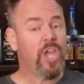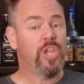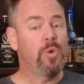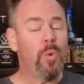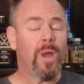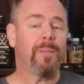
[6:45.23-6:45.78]

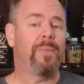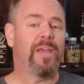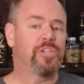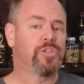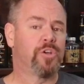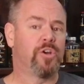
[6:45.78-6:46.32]
you want to make
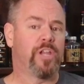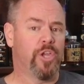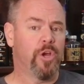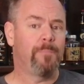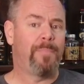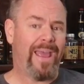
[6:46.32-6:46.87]
sure that
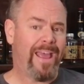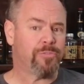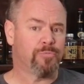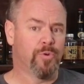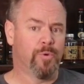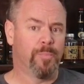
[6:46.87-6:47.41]
your
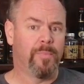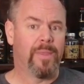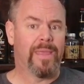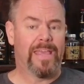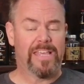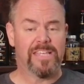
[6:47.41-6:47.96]
bathroom
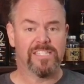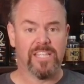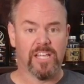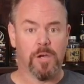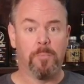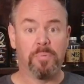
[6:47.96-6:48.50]
is
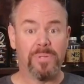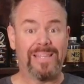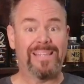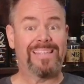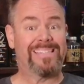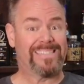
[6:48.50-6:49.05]

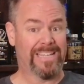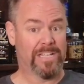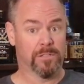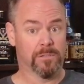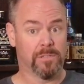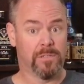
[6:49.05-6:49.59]
completely
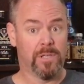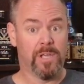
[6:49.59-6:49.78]
sealed.